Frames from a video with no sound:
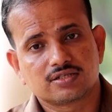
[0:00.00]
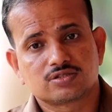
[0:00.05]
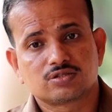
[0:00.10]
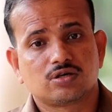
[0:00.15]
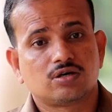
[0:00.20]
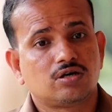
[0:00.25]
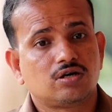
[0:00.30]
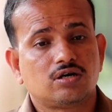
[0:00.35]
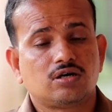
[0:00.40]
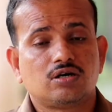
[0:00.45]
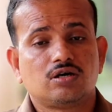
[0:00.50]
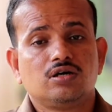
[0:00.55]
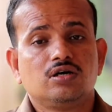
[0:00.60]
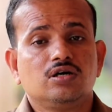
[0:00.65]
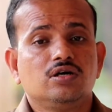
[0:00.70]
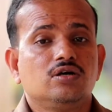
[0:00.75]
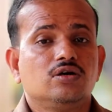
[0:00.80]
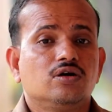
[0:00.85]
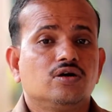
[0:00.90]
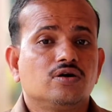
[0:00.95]
So
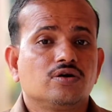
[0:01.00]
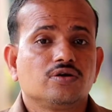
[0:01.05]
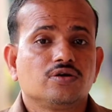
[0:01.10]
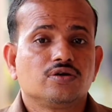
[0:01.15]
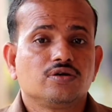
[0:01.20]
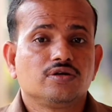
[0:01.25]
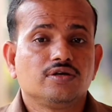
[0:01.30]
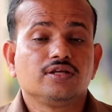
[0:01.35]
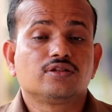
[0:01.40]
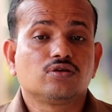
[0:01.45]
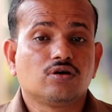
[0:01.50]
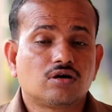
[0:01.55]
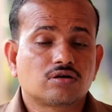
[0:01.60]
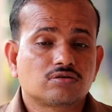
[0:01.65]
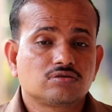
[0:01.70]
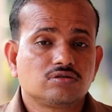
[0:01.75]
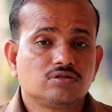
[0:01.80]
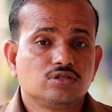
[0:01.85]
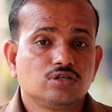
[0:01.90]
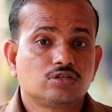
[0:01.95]
he
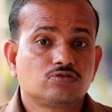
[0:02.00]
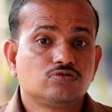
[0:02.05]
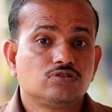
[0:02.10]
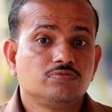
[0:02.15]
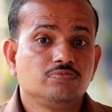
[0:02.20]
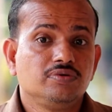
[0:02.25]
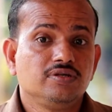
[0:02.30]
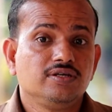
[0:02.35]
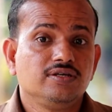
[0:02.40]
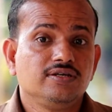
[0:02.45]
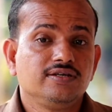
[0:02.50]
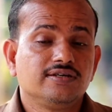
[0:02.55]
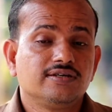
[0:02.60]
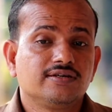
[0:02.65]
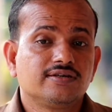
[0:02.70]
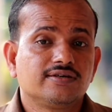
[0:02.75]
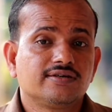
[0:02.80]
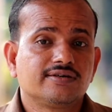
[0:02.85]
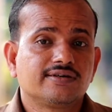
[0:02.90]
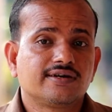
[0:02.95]
thought there would be
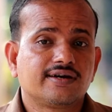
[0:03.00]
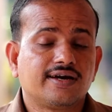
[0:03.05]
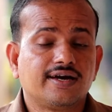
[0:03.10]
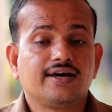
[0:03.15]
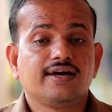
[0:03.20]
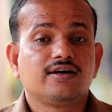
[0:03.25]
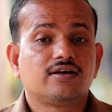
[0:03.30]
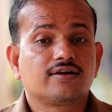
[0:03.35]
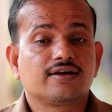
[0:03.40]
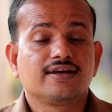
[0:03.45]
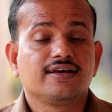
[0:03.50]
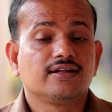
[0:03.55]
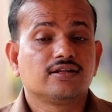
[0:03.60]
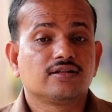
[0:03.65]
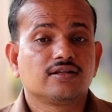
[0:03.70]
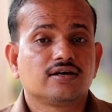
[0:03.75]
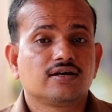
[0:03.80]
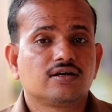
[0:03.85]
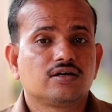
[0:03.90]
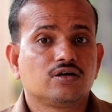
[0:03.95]
air
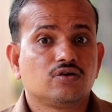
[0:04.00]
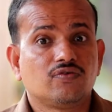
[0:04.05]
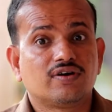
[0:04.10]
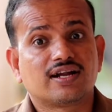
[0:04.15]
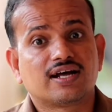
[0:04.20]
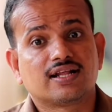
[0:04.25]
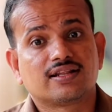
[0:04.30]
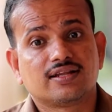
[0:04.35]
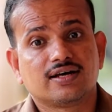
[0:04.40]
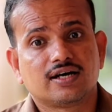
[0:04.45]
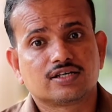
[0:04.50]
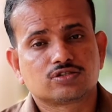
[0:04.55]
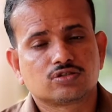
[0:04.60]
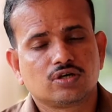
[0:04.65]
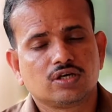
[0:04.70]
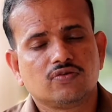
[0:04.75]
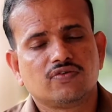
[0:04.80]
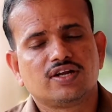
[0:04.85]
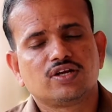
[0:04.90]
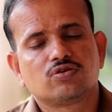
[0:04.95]
in the veranda.
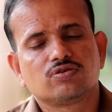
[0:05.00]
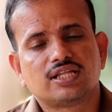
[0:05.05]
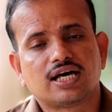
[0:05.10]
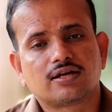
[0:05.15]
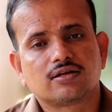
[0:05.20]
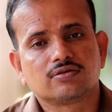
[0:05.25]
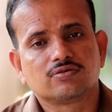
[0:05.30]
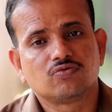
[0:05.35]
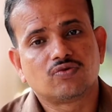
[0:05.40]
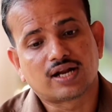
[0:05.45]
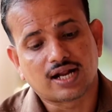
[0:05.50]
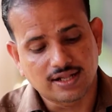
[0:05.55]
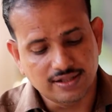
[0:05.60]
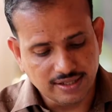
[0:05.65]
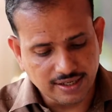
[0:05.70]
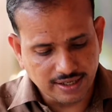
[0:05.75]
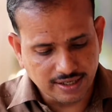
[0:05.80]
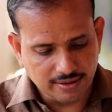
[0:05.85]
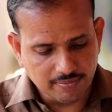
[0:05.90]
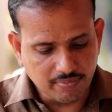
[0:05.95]
So he went to that
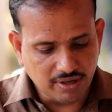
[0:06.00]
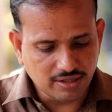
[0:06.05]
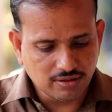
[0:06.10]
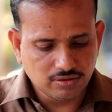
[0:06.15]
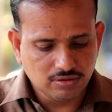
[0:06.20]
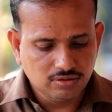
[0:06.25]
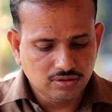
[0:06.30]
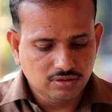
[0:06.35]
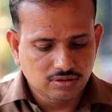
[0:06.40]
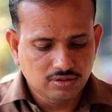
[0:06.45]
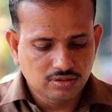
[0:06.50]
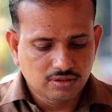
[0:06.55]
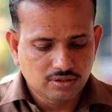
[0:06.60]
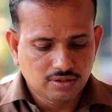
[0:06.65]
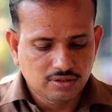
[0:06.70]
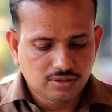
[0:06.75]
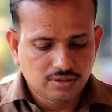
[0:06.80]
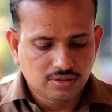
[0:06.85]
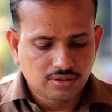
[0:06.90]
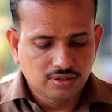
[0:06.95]
veranda.
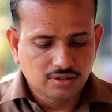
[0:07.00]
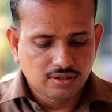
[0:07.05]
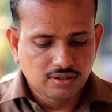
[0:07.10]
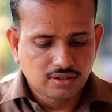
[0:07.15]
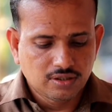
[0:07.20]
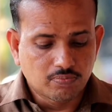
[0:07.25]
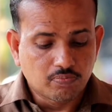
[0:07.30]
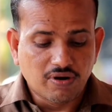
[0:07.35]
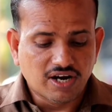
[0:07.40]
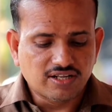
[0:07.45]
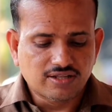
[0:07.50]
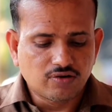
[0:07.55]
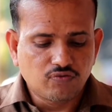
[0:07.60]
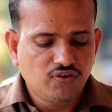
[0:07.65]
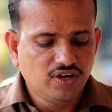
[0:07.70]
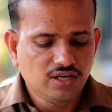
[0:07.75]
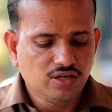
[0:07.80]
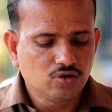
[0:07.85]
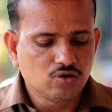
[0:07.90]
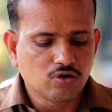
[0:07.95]
But the
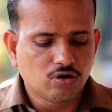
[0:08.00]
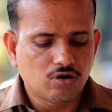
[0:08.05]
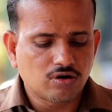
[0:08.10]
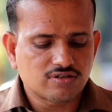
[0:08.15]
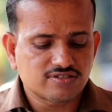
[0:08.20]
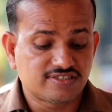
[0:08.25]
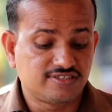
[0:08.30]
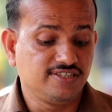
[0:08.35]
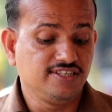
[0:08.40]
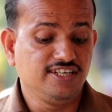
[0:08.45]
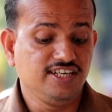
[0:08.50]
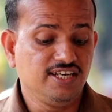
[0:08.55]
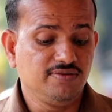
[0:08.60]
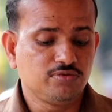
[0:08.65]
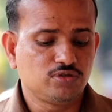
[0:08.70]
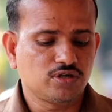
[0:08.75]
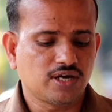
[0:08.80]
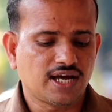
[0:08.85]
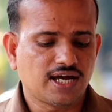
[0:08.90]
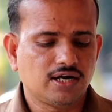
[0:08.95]
wind god
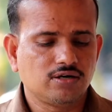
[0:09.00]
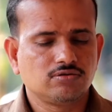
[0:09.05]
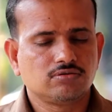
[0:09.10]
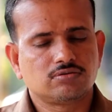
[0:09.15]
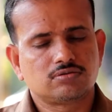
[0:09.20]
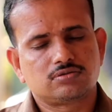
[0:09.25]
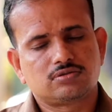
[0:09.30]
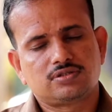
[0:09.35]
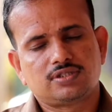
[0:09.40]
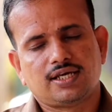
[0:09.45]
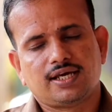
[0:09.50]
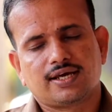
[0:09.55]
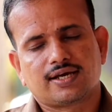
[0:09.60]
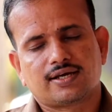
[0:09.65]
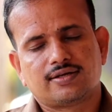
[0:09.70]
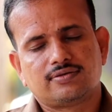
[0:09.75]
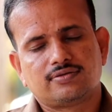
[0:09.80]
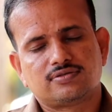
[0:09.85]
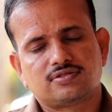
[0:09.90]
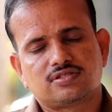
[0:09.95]
seemed to have
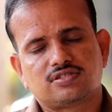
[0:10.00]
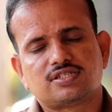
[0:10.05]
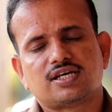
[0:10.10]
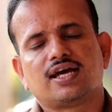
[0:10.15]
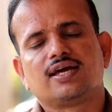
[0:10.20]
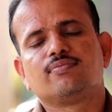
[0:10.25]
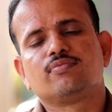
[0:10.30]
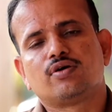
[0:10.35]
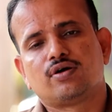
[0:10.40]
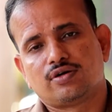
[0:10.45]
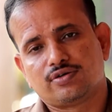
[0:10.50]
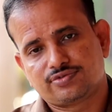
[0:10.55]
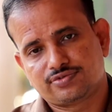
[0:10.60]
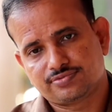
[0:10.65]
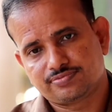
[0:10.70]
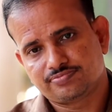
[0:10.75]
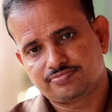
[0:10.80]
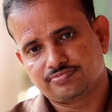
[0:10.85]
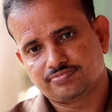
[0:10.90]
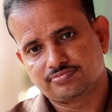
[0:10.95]
taken time
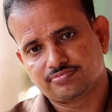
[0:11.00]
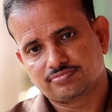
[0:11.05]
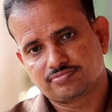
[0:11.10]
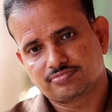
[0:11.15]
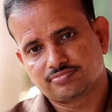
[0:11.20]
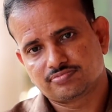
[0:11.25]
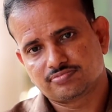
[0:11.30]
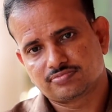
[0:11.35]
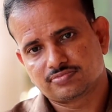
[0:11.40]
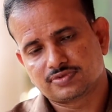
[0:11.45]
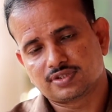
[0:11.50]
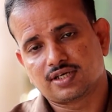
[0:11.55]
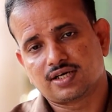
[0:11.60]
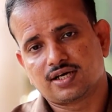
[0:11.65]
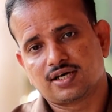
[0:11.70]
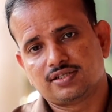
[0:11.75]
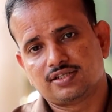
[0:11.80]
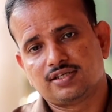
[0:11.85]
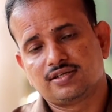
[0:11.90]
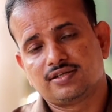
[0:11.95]
off.
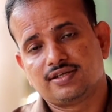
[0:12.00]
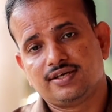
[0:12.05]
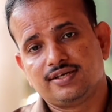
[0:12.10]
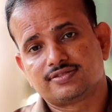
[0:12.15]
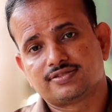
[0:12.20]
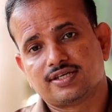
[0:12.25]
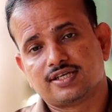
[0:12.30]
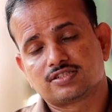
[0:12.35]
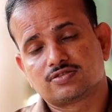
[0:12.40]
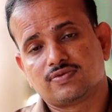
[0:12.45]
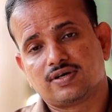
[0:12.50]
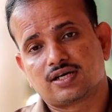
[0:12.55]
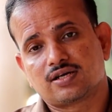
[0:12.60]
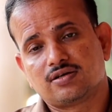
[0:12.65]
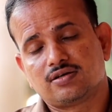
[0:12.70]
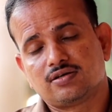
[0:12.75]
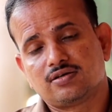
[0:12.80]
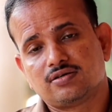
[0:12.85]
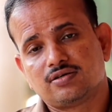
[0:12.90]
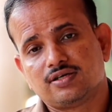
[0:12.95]
Then he says
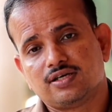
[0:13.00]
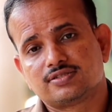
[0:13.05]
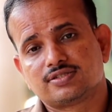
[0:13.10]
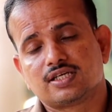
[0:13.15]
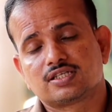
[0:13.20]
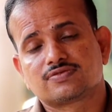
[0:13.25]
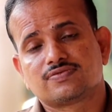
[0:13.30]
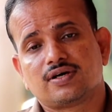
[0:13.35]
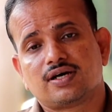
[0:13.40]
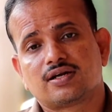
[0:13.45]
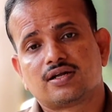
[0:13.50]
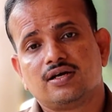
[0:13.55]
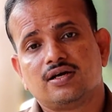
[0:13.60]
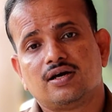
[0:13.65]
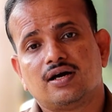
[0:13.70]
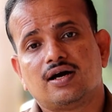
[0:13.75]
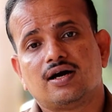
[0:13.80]
what? No? He says what?